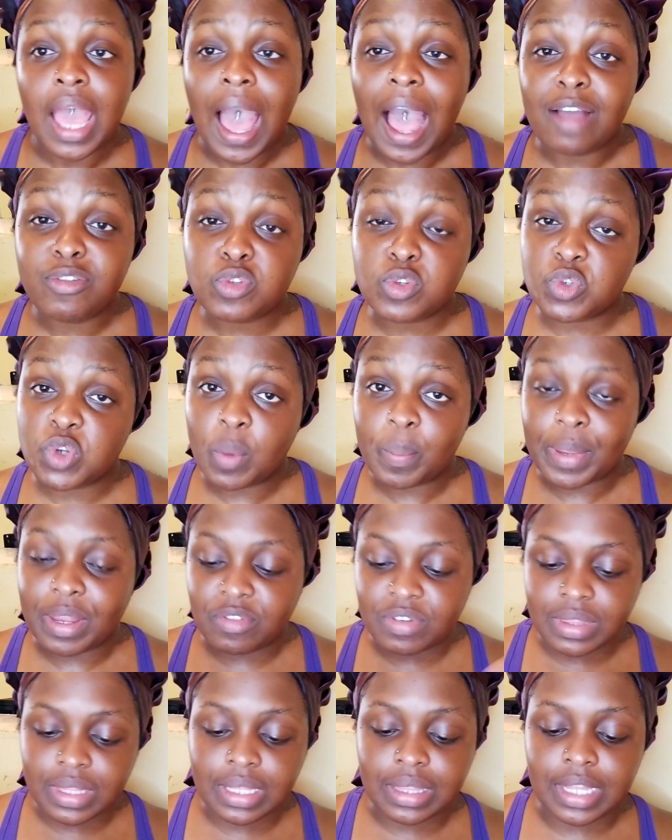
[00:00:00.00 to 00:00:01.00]
have to stop
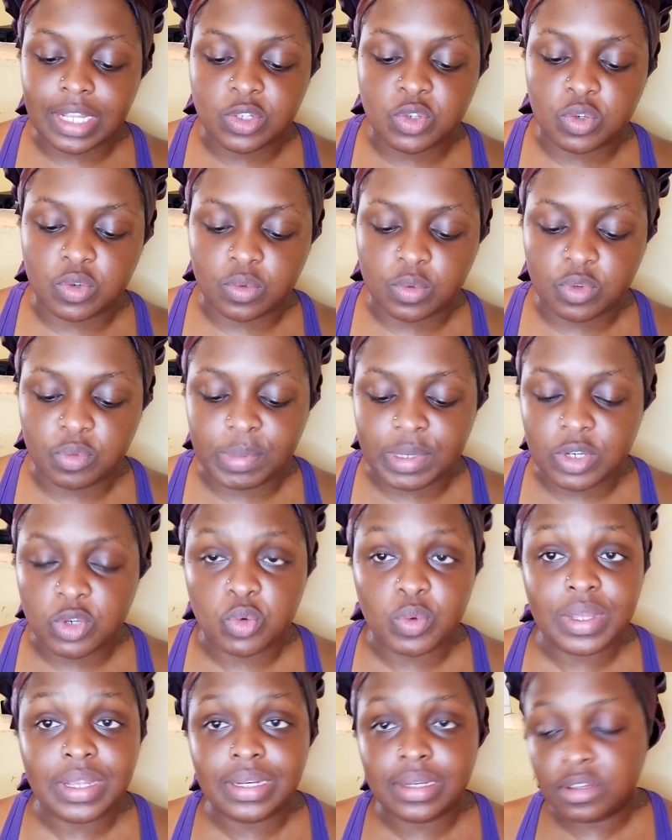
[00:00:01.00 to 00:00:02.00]
everything that you've been
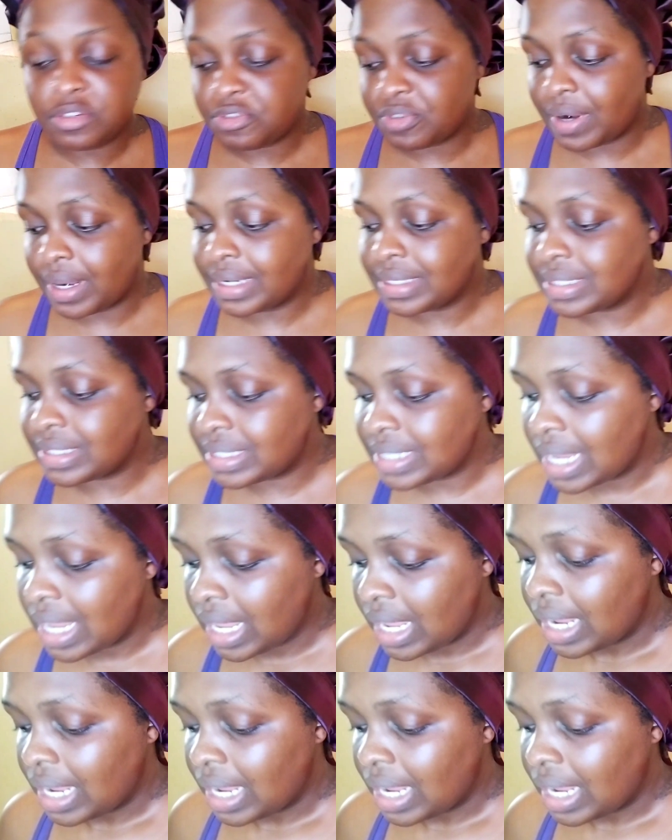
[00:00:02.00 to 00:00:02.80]
doing different.